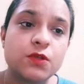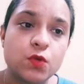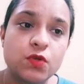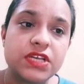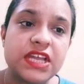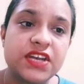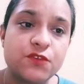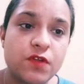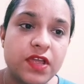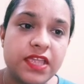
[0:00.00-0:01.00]
cooked and
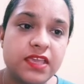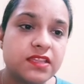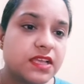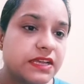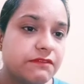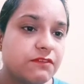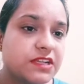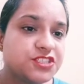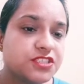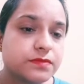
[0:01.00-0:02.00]
drying, then
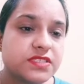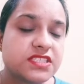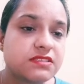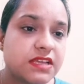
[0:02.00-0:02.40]
vegetables